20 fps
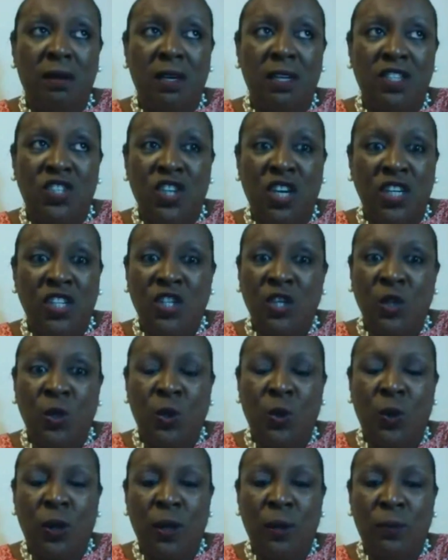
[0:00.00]
essential
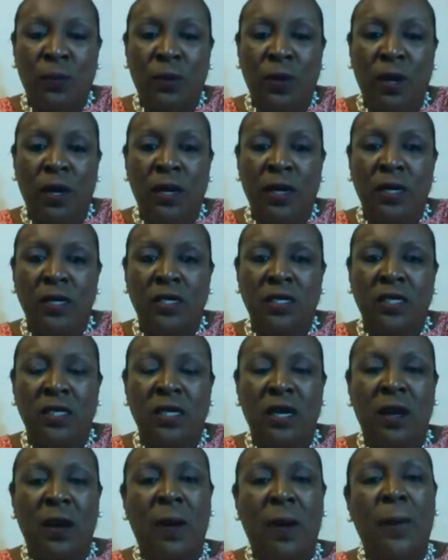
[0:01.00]
oil products,
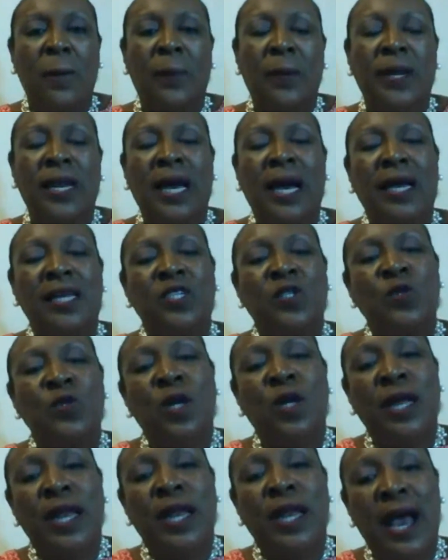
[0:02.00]
but I do
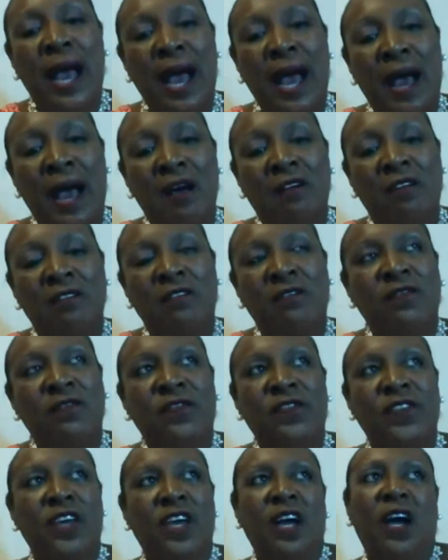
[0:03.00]
not have
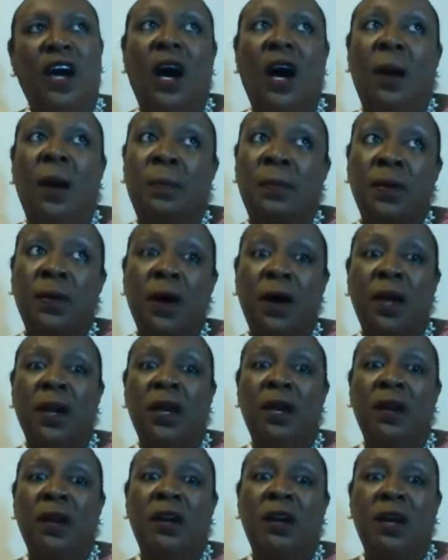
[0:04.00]
a
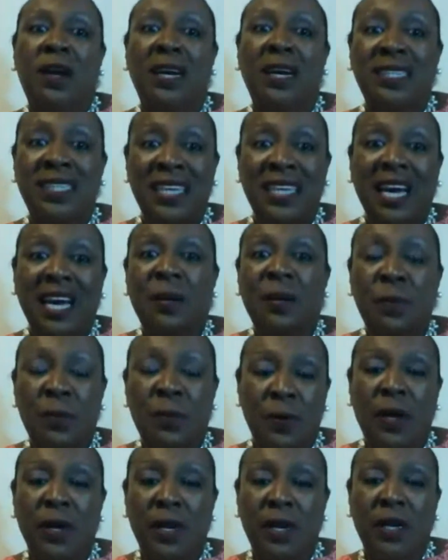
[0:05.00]
tech
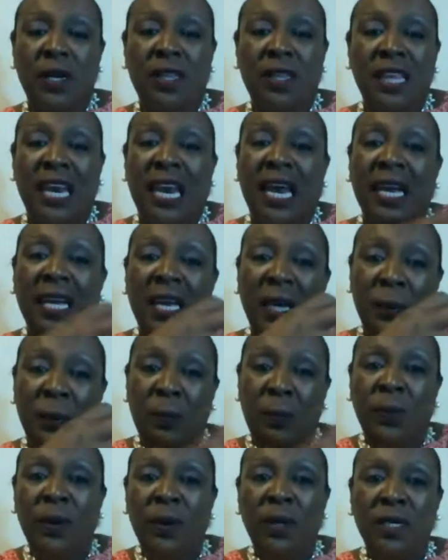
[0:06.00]
product that I can
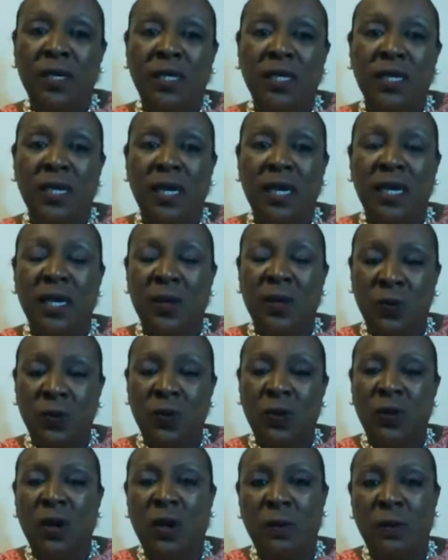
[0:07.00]
put in a
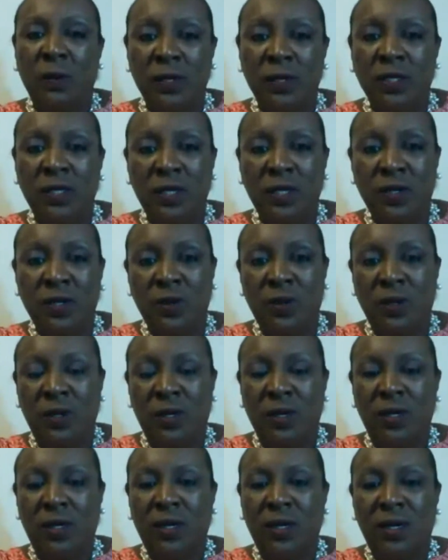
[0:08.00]
WooCommerce store.
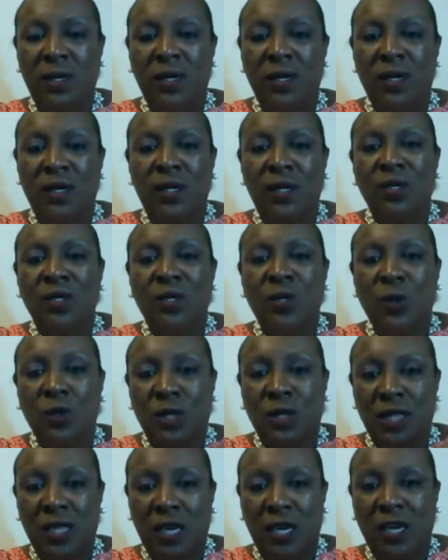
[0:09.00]

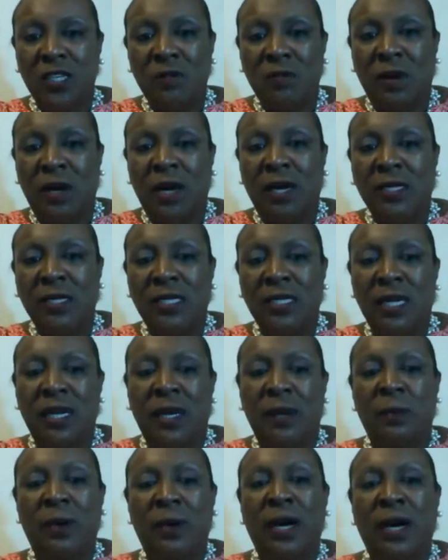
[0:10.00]
So there's my
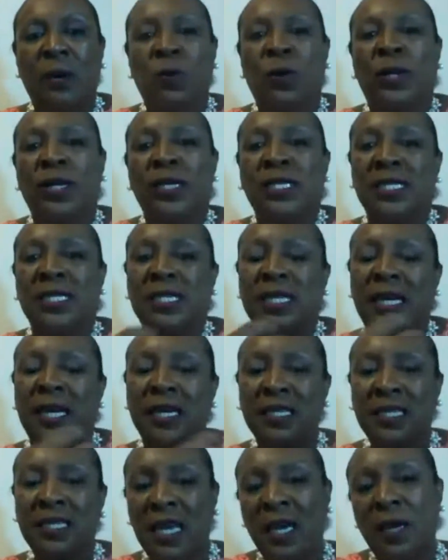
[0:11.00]
dilemma. I wanted to
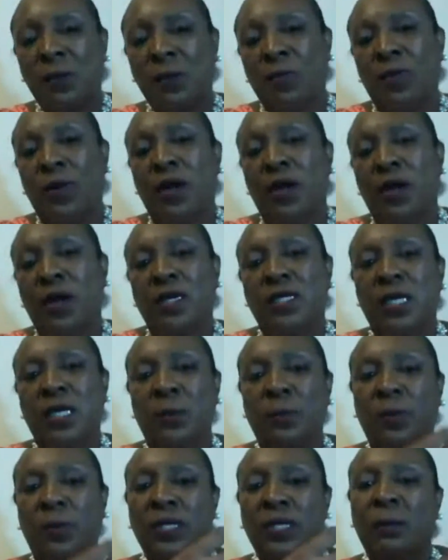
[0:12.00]
take tech products and
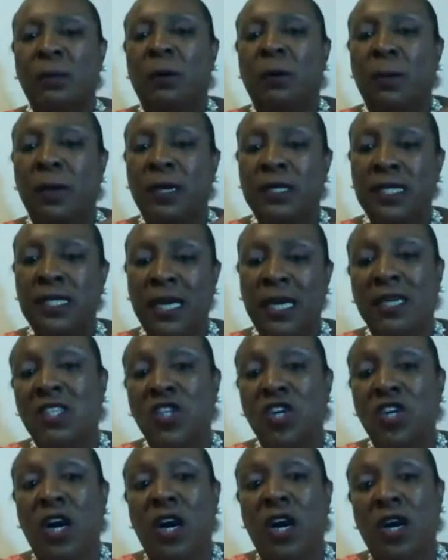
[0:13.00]
put them on my
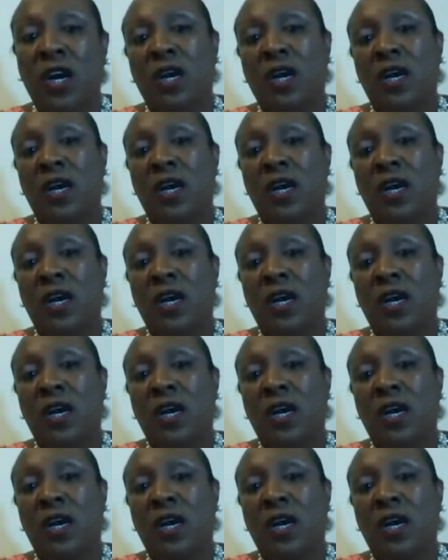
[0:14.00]
TechTALK